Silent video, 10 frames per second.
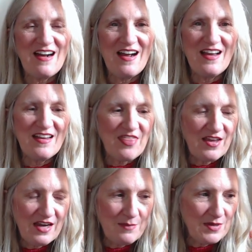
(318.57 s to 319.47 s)
I
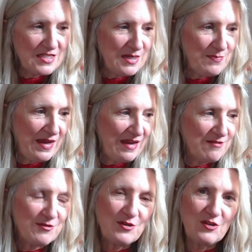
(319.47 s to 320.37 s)
think I picked up a
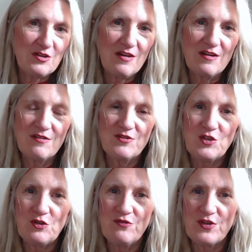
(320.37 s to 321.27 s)
handful of
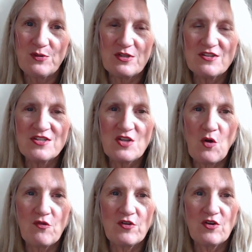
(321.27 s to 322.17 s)
new viewers
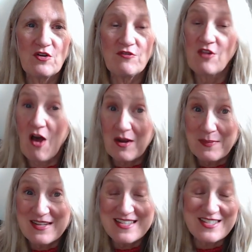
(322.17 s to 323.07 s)
over
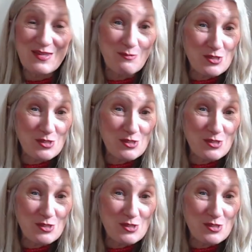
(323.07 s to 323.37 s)
Vlogmas,